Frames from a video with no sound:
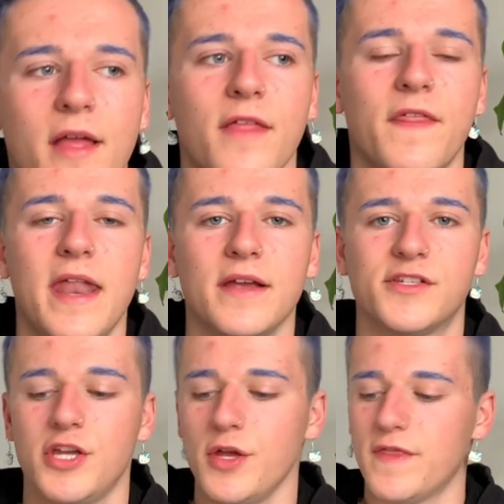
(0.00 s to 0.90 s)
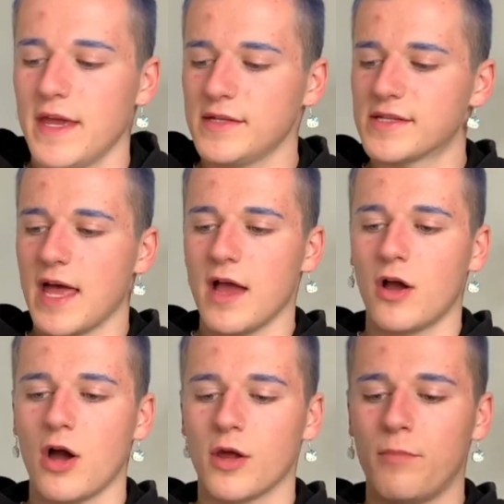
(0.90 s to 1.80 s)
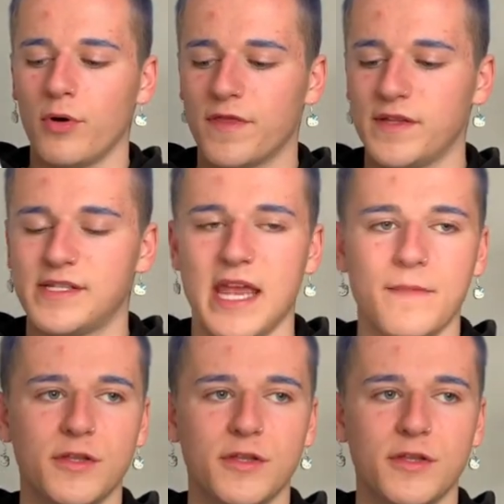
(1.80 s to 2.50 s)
The next two things that I got are both the same.